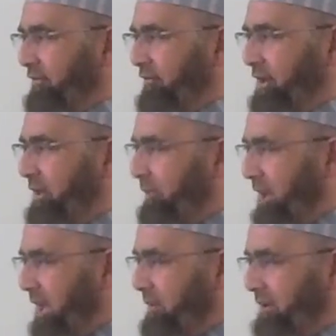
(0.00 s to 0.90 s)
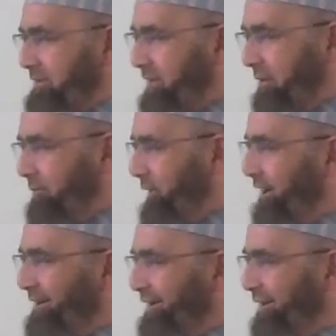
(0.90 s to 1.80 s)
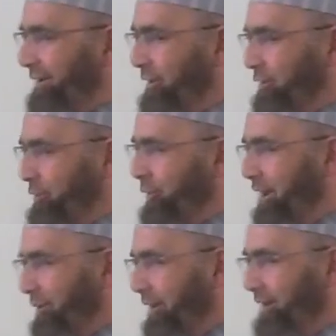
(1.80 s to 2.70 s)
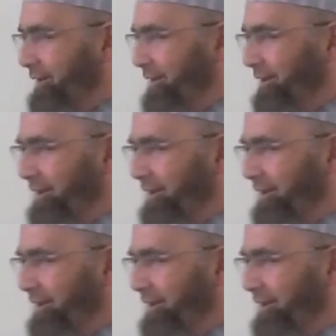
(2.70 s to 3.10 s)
when Ibrahim al-Islam made dua, right?